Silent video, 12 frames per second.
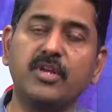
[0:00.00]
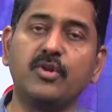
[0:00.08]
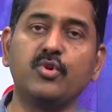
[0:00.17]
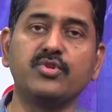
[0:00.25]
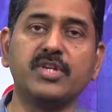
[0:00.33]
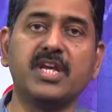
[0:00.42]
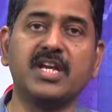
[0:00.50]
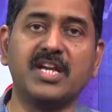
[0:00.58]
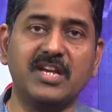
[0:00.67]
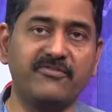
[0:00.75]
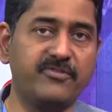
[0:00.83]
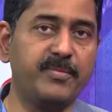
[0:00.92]
using it in
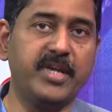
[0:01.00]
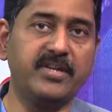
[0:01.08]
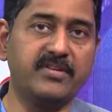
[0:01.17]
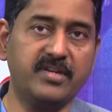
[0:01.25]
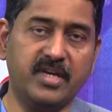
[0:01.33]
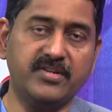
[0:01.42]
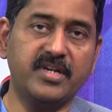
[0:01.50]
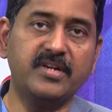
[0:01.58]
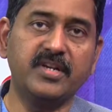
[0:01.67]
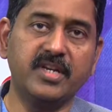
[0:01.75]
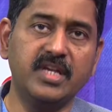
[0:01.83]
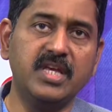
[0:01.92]
left main
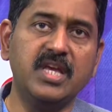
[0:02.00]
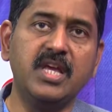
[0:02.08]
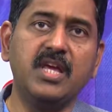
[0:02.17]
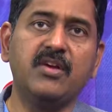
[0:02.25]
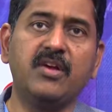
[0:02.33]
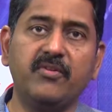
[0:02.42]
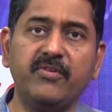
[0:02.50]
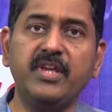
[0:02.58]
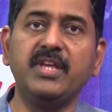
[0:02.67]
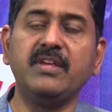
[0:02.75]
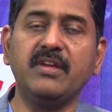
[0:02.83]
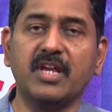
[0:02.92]
territory,
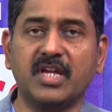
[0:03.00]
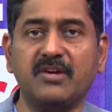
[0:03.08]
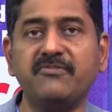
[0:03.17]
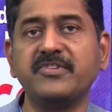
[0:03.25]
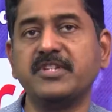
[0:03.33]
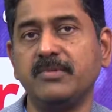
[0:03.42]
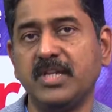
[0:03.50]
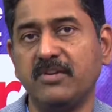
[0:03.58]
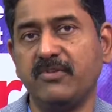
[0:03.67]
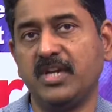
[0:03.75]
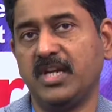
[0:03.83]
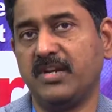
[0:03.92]
we are comfortable
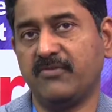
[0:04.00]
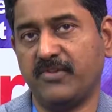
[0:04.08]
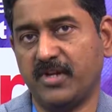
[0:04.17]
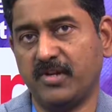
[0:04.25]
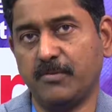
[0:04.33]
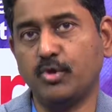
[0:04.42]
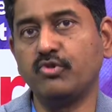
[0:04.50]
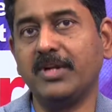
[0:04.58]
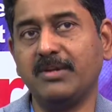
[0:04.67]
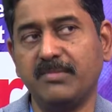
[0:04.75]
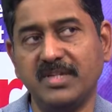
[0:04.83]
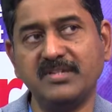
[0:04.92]
giving it for about
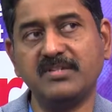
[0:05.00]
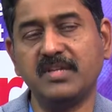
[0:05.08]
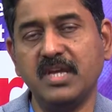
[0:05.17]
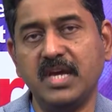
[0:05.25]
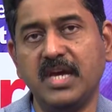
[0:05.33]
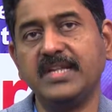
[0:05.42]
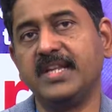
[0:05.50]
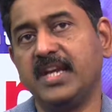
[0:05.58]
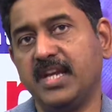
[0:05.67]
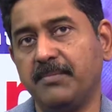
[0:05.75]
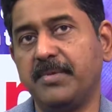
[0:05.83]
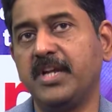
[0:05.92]
12 months. And then
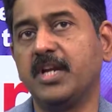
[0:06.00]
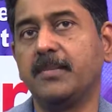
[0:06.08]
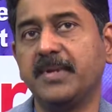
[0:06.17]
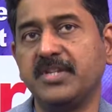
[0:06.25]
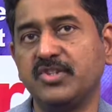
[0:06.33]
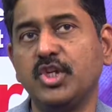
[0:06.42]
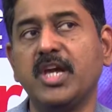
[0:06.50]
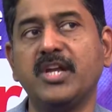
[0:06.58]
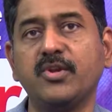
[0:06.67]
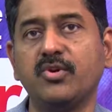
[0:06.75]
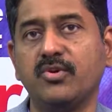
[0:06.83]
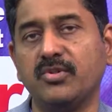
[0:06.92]
depending upon the
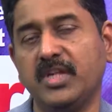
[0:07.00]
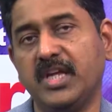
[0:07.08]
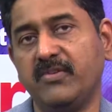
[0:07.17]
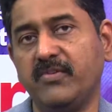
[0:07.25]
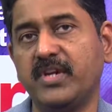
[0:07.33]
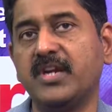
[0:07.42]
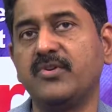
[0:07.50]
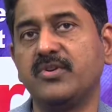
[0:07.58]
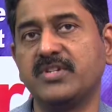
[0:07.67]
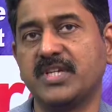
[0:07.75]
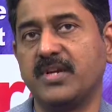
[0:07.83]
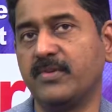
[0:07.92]
scenario, then we tend to
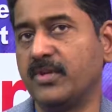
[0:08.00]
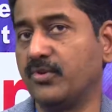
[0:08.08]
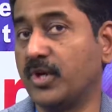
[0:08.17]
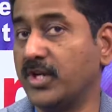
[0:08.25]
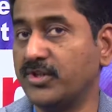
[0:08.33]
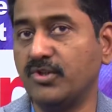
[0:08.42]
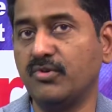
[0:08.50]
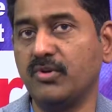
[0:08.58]
decide whether to continue